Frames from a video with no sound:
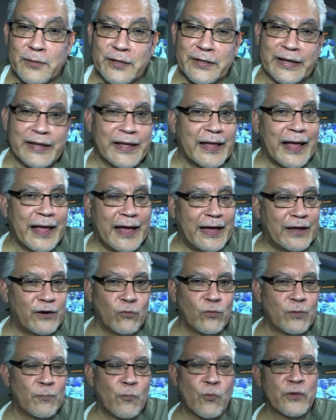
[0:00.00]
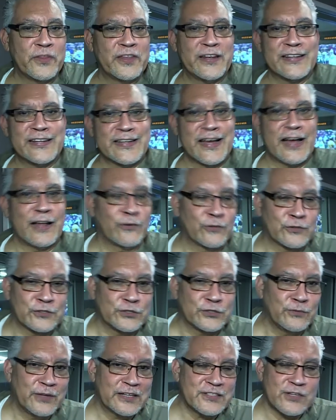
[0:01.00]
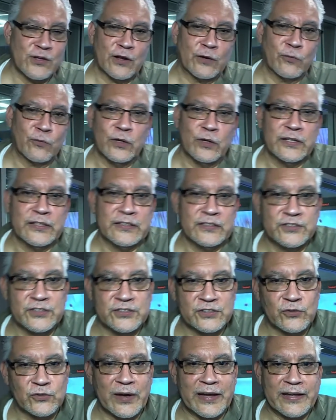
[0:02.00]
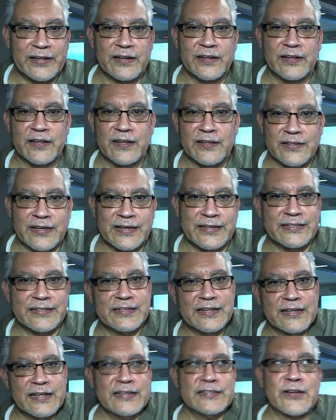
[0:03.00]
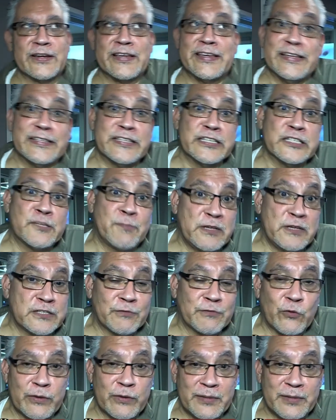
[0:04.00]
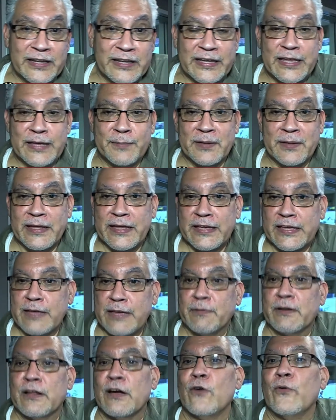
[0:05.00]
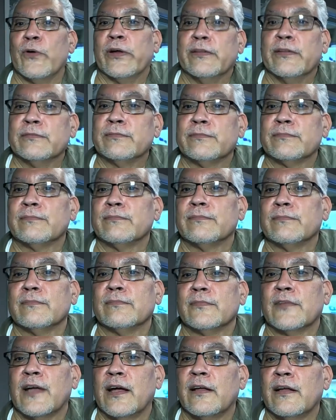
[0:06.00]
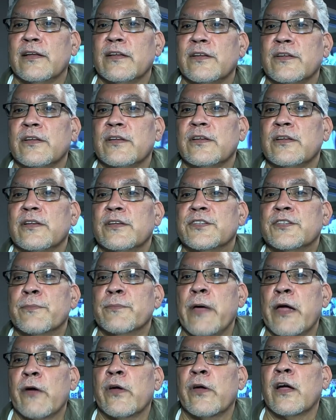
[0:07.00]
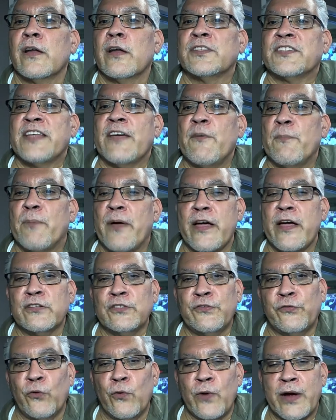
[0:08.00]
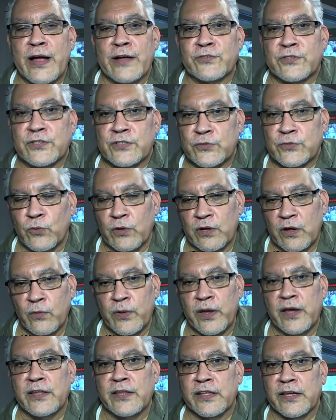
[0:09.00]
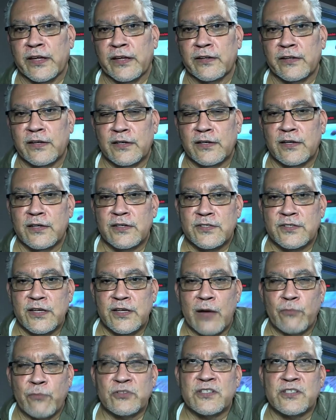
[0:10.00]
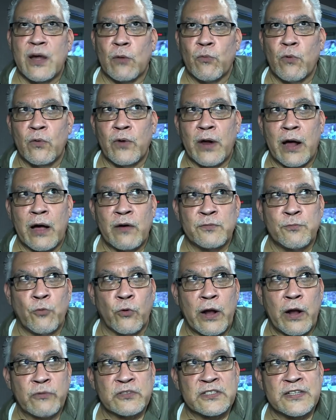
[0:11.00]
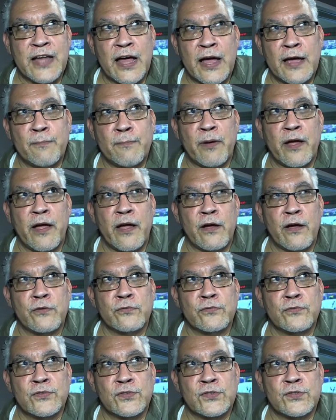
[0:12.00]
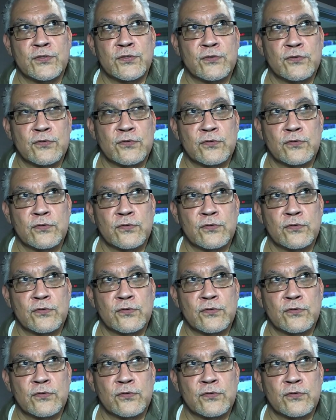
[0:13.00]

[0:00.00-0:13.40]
money. I don't want more than a dollar or two. That's all I want, just so I can, I can, so I can get this piece of equipment and keep keep it going. Zamarion, seven pounds four ounces. Well, okay then. See, I was not, well, when I was born, I was nine pounds,